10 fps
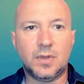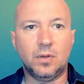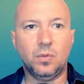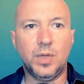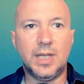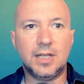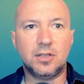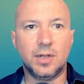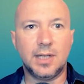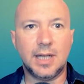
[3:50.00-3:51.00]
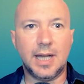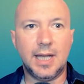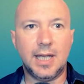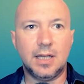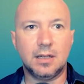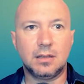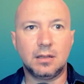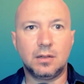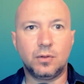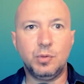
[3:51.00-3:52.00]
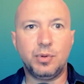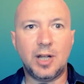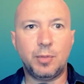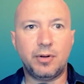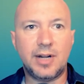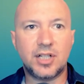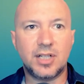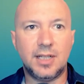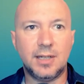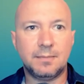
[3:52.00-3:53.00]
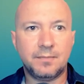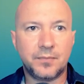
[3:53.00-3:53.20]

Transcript: we are doing a group by operation here.